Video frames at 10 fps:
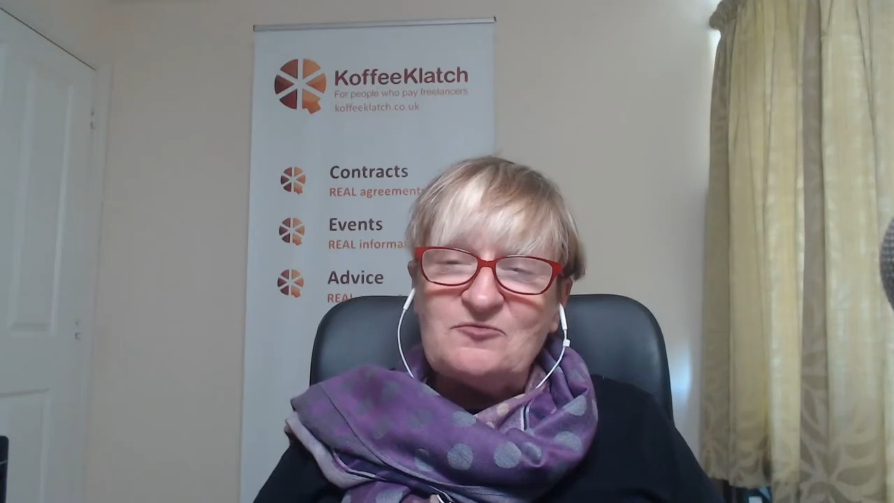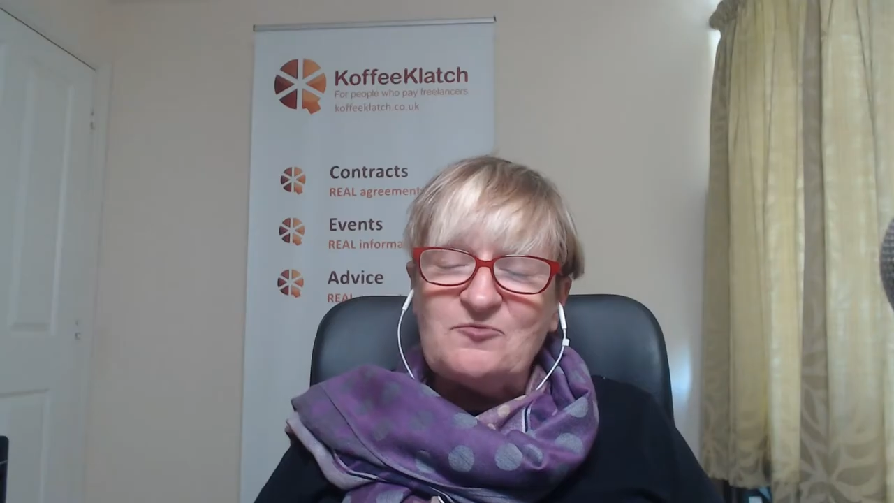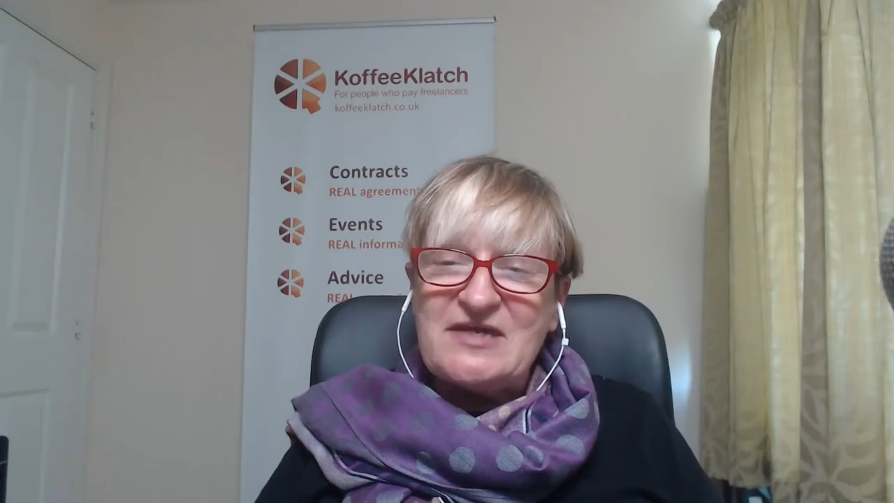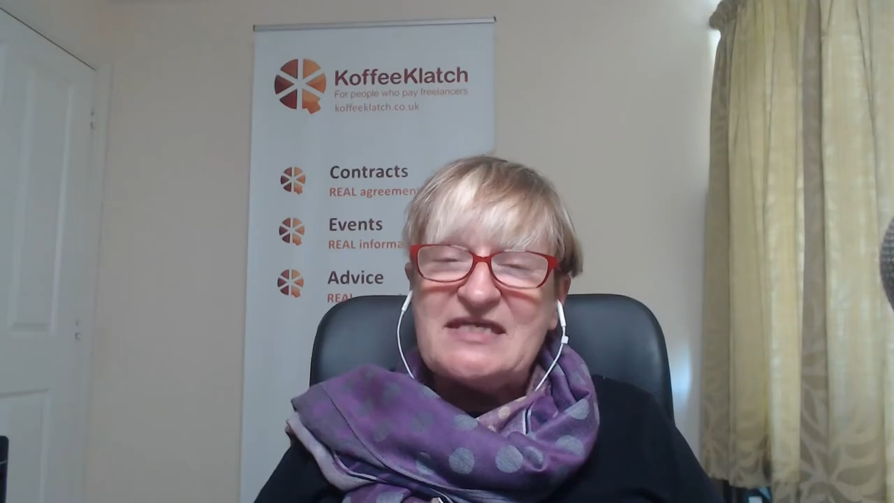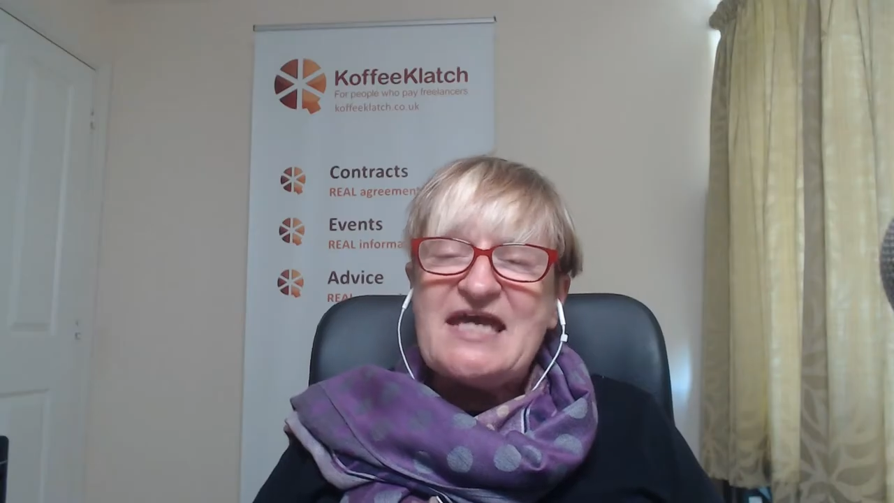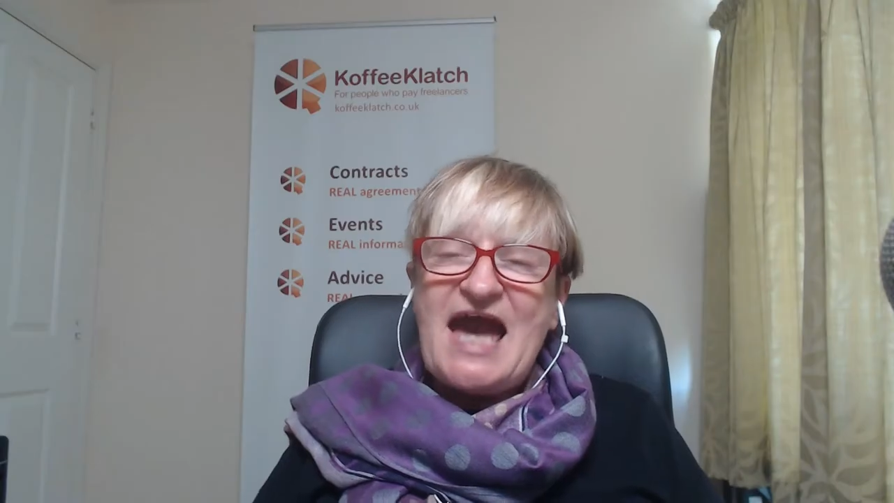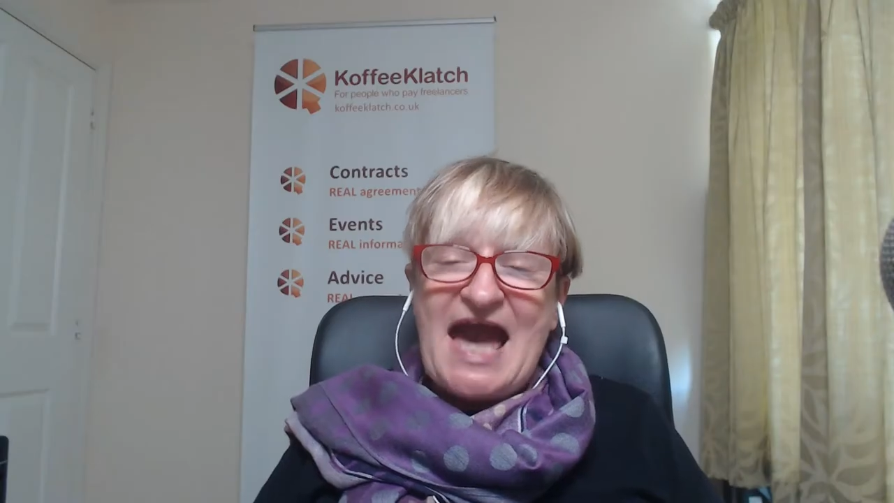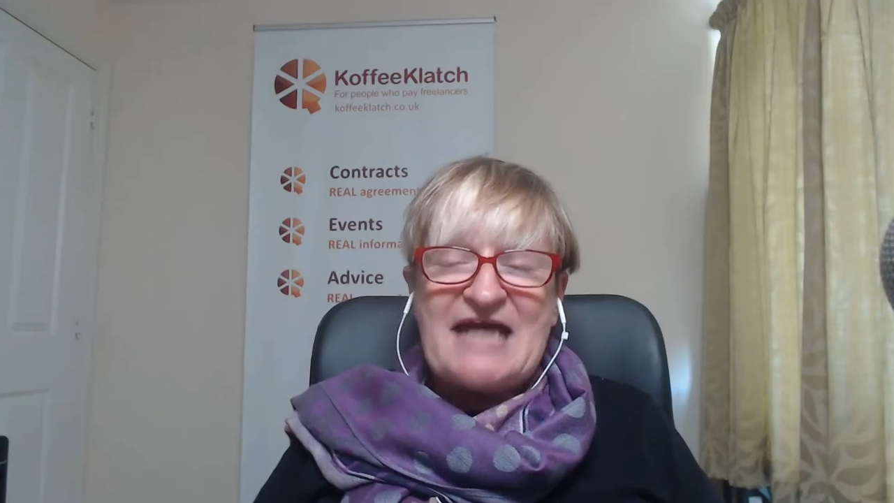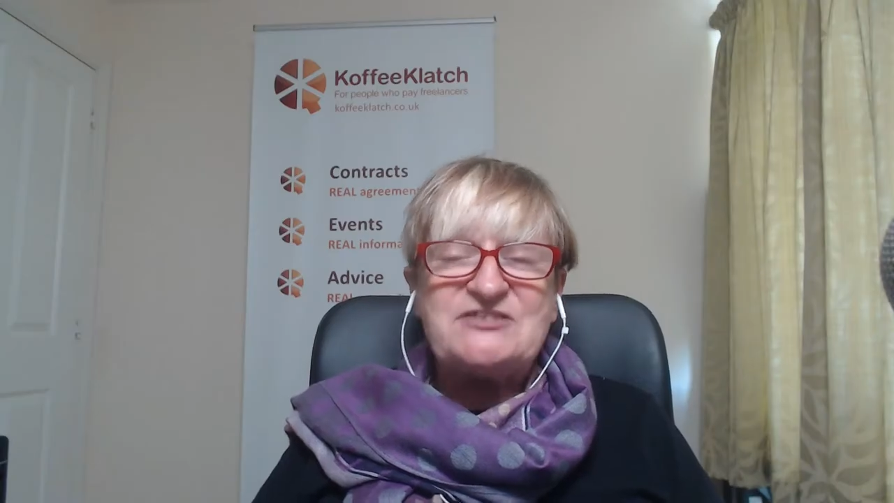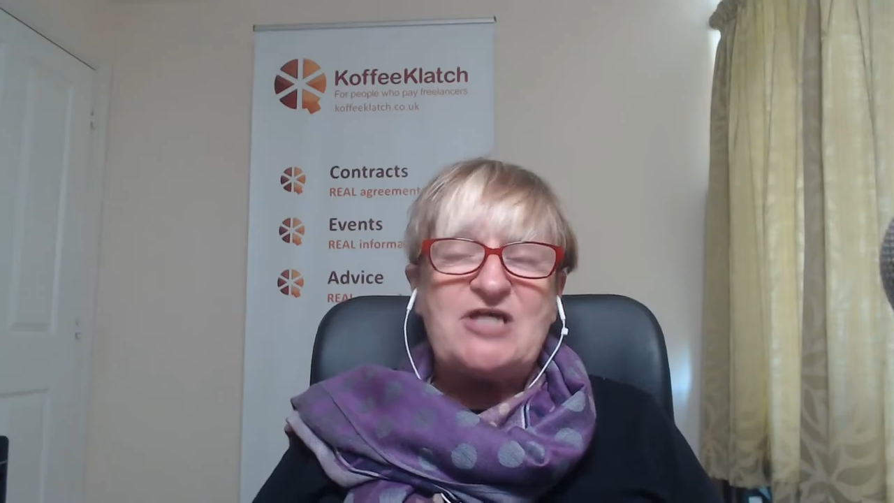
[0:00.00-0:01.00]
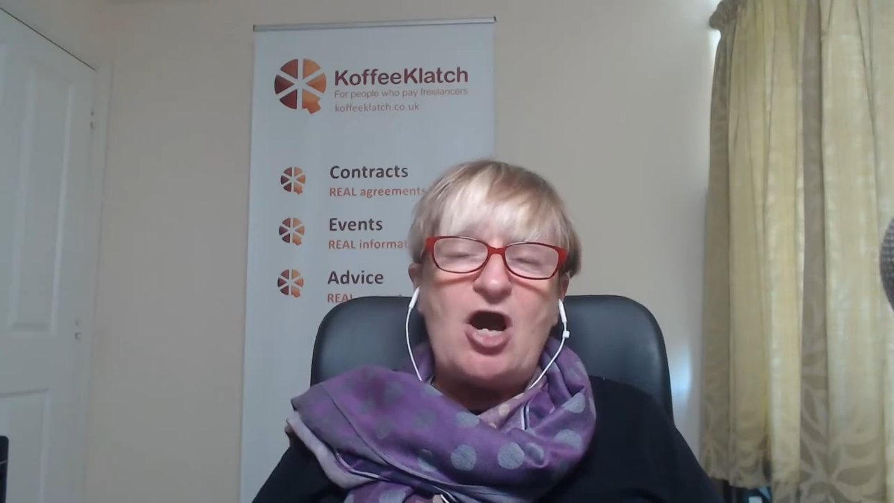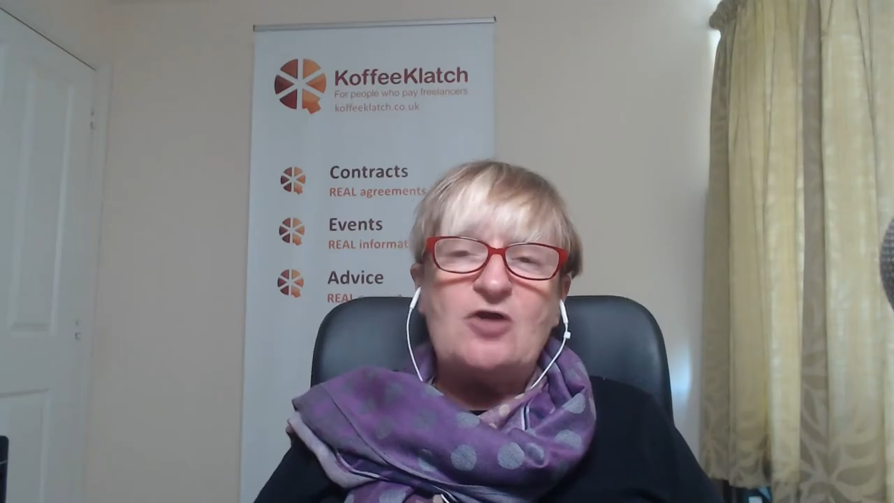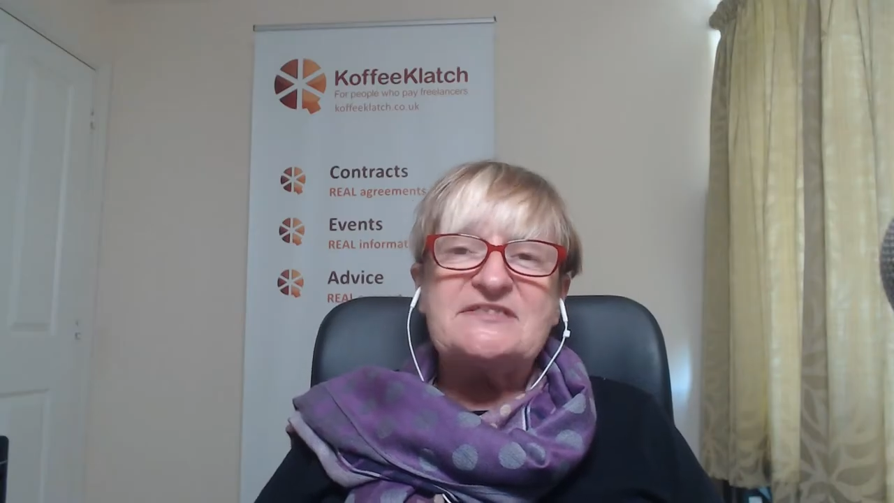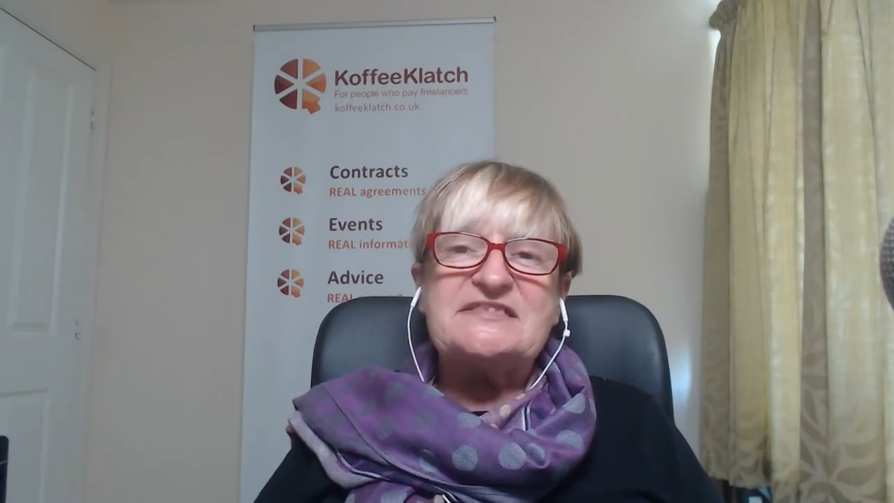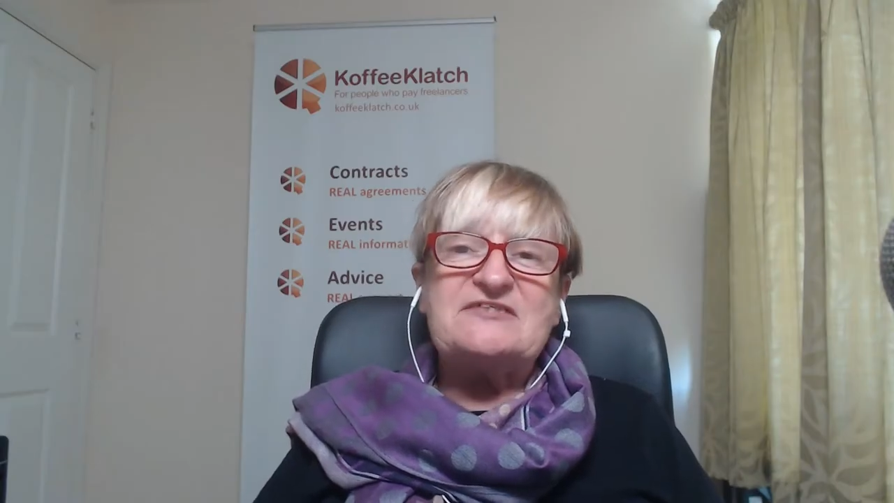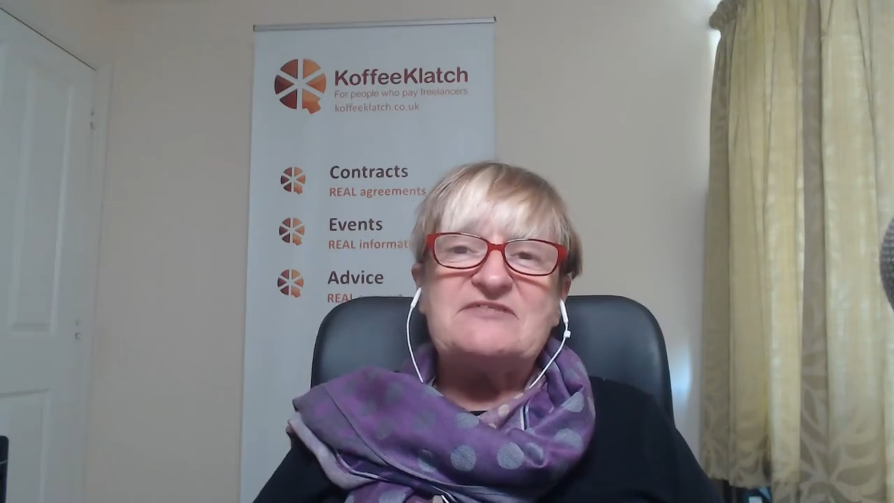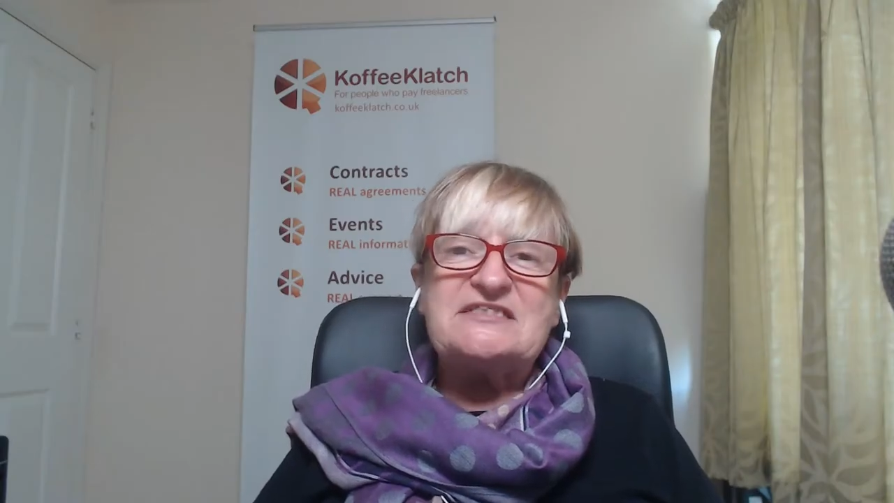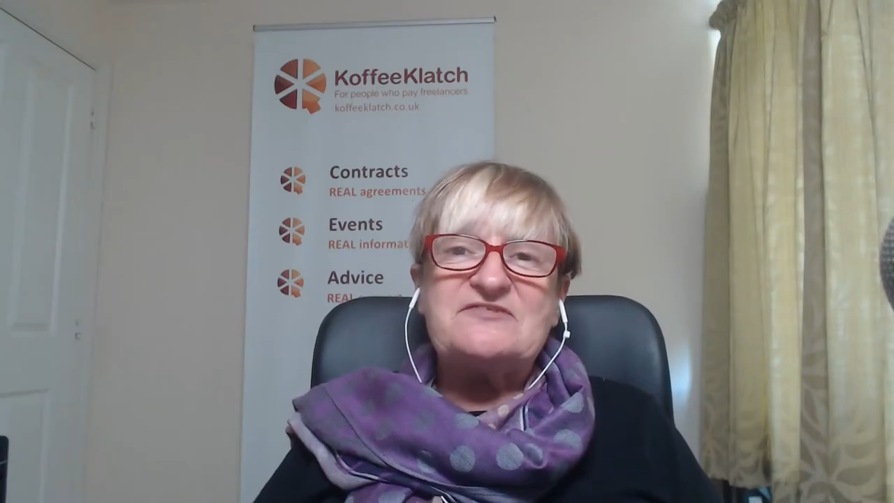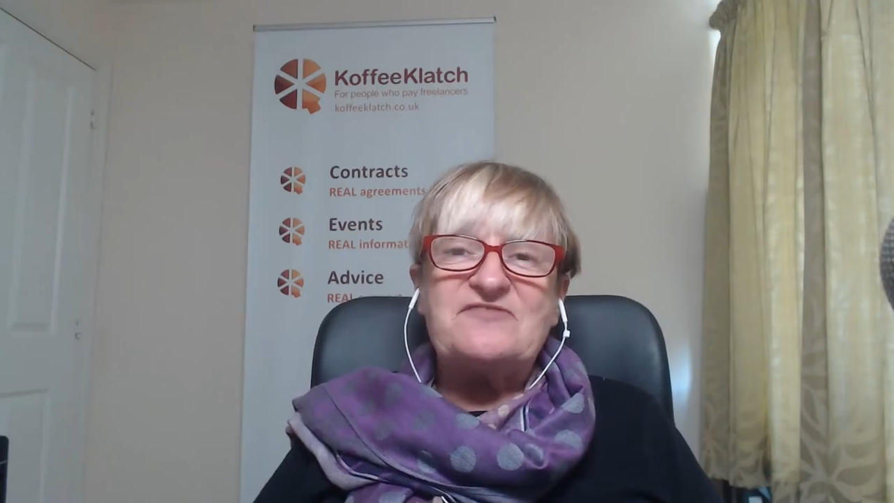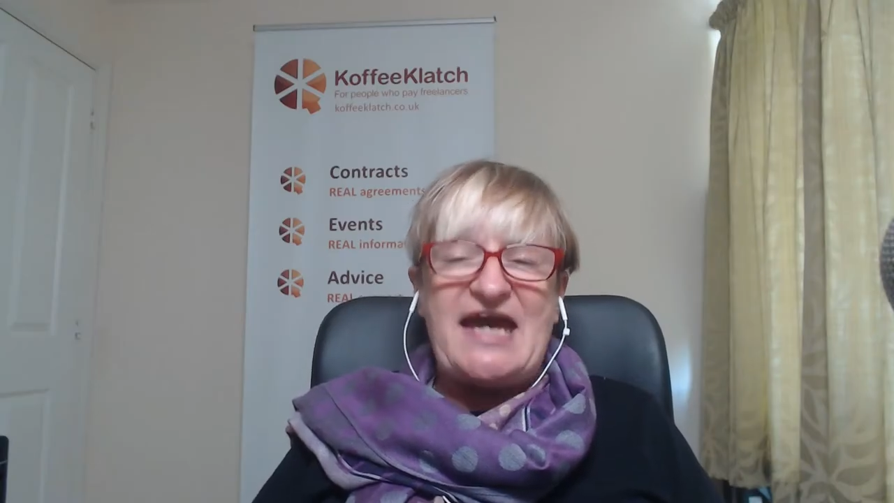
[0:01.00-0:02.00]
We had a whole
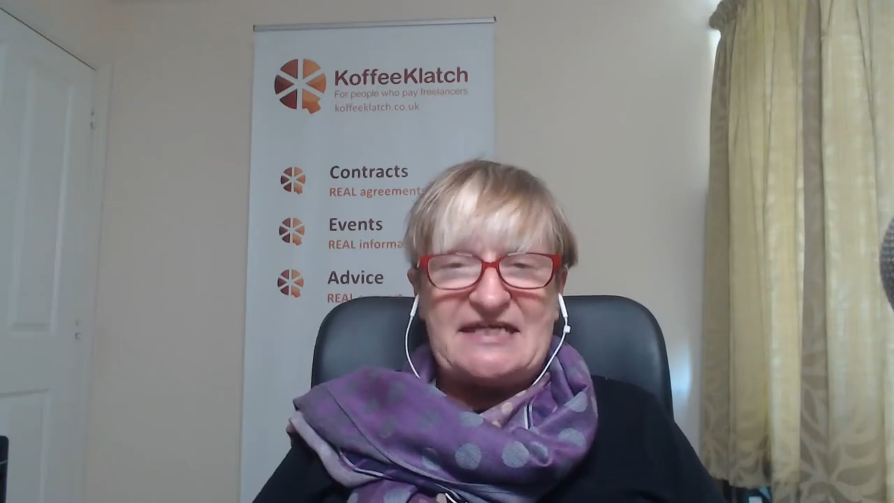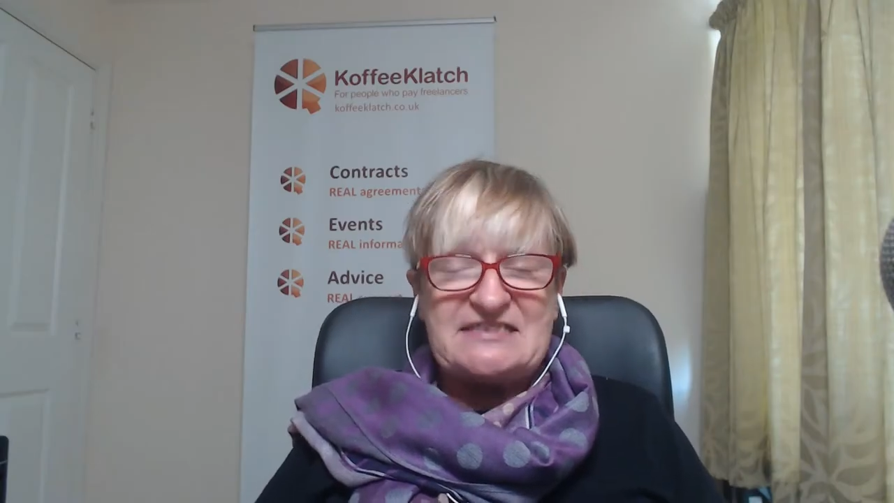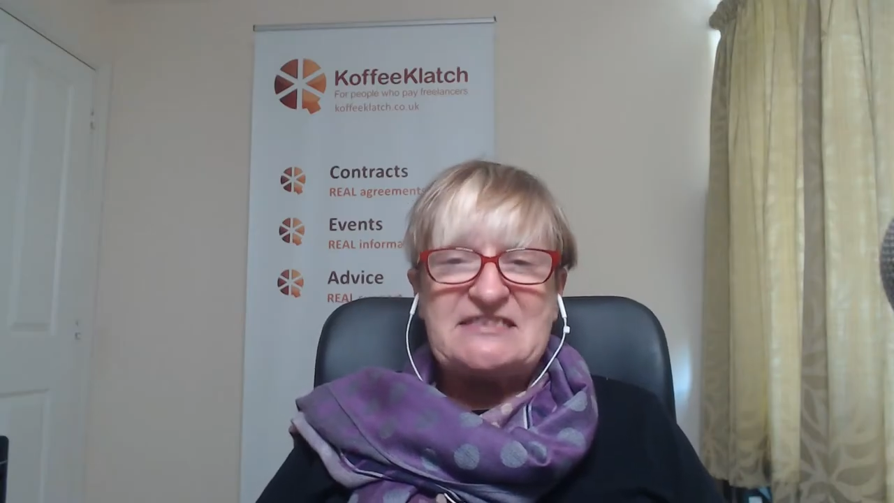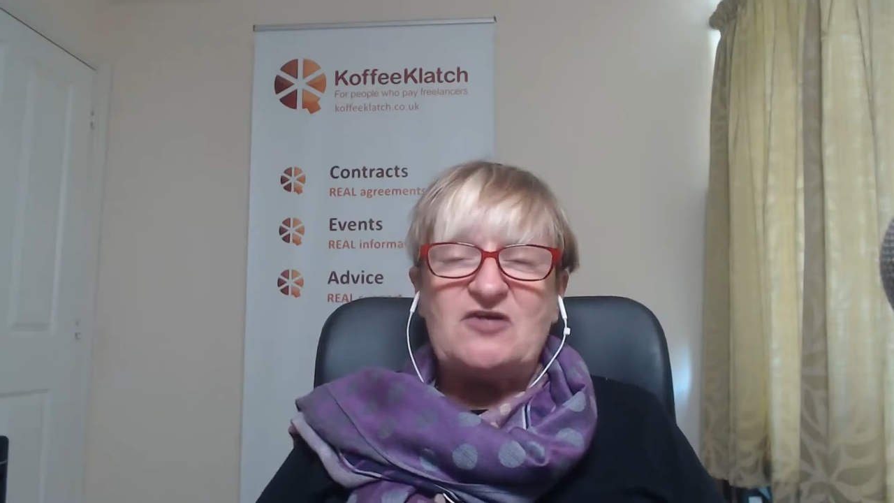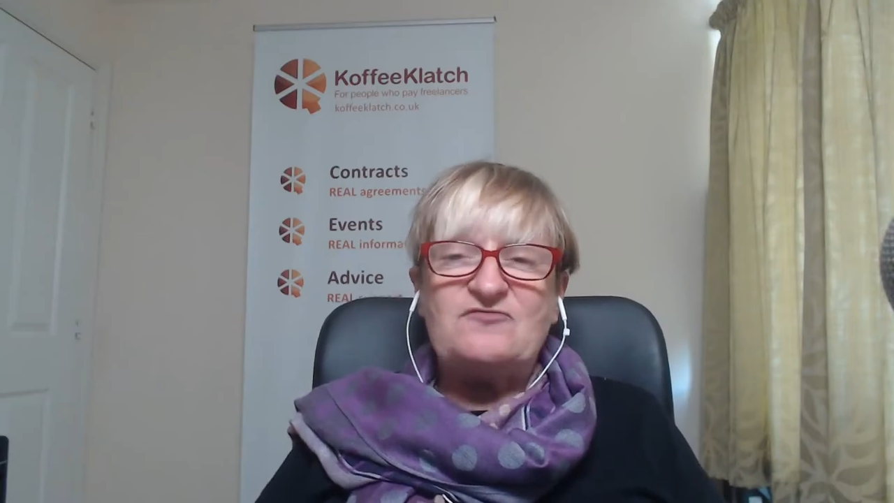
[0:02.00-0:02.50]
series of acts